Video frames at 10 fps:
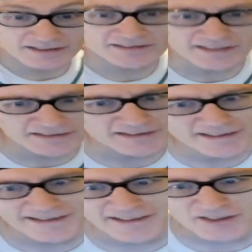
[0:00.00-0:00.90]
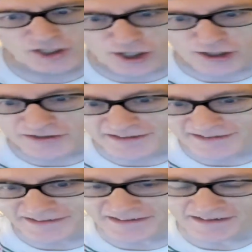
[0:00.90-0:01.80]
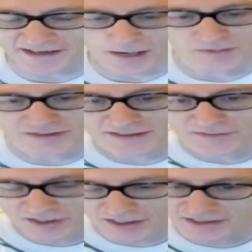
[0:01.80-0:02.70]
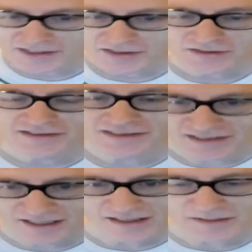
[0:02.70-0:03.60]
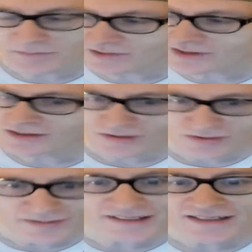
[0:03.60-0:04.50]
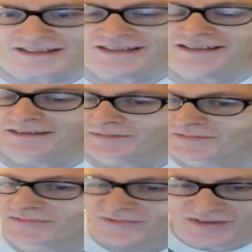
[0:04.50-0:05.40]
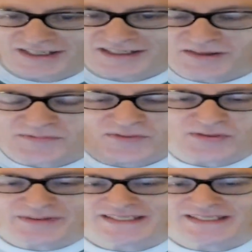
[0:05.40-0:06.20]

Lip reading: easy to get to Carson. I was living on 110th Street friggin' 3